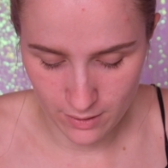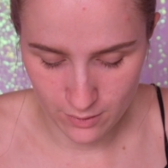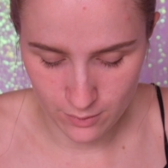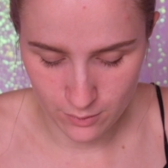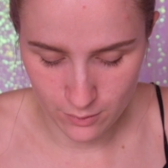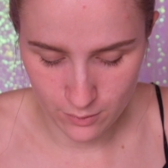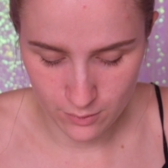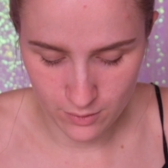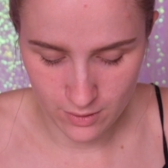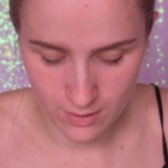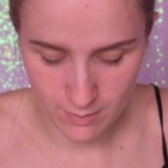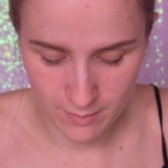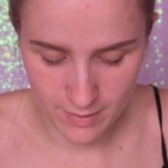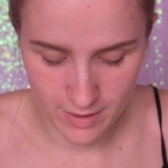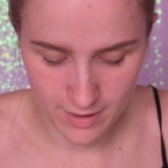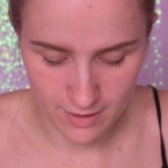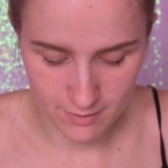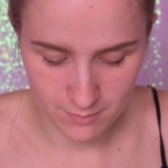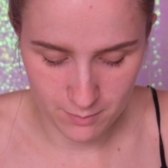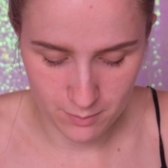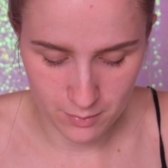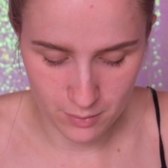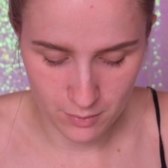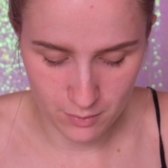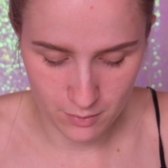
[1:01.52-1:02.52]
a good amount
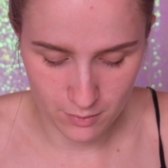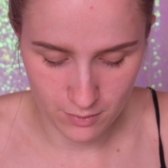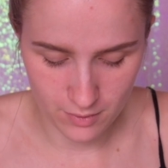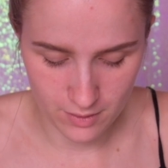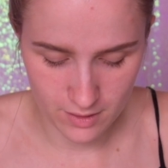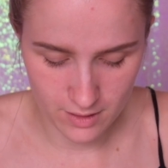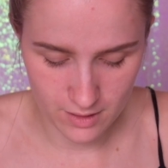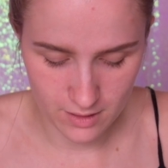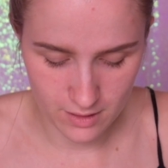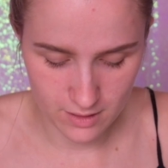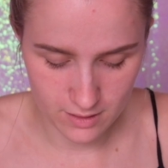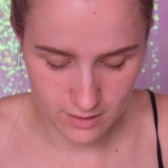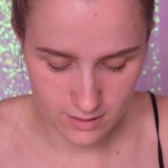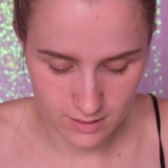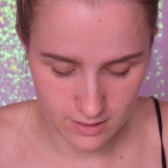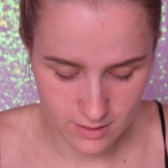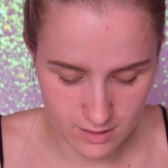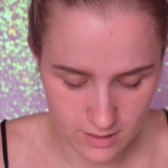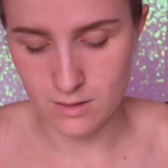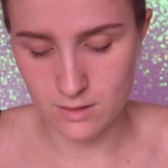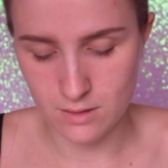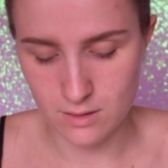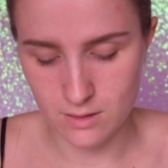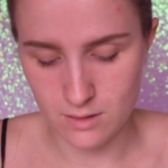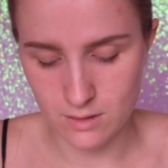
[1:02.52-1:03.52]
of
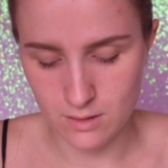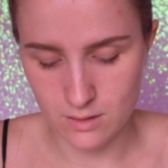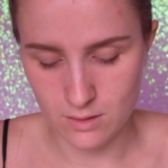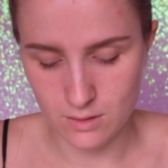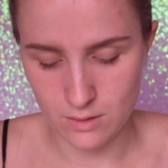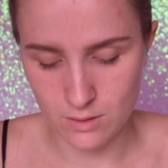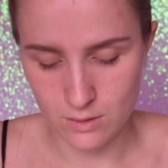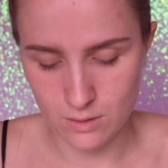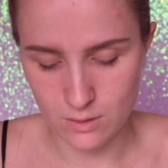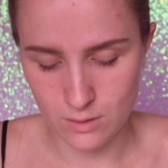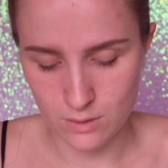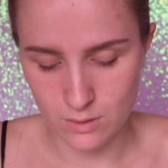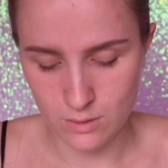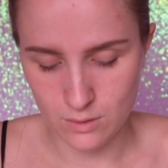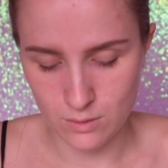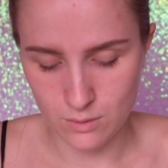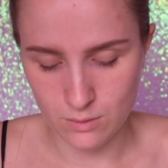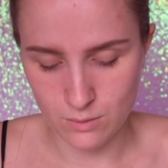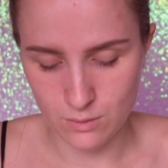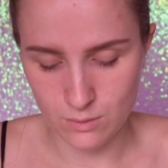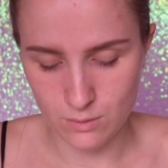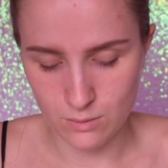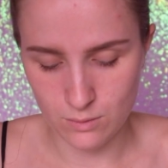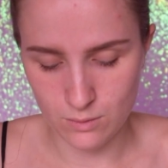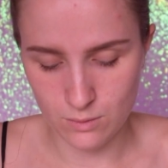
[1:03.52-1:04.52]
product.
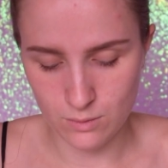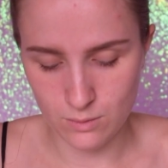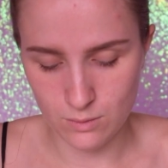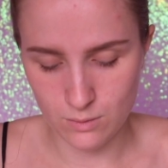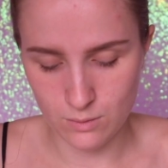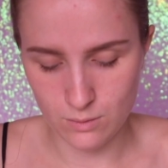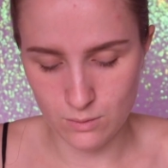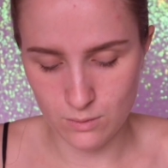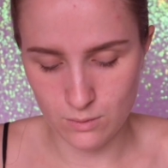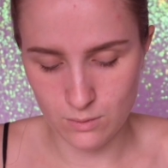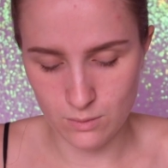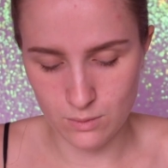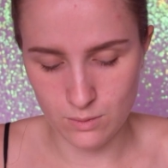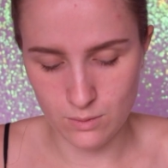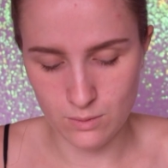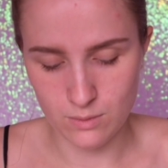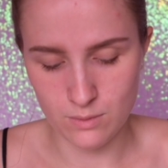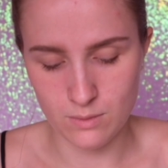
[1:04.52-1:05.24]
Ooh.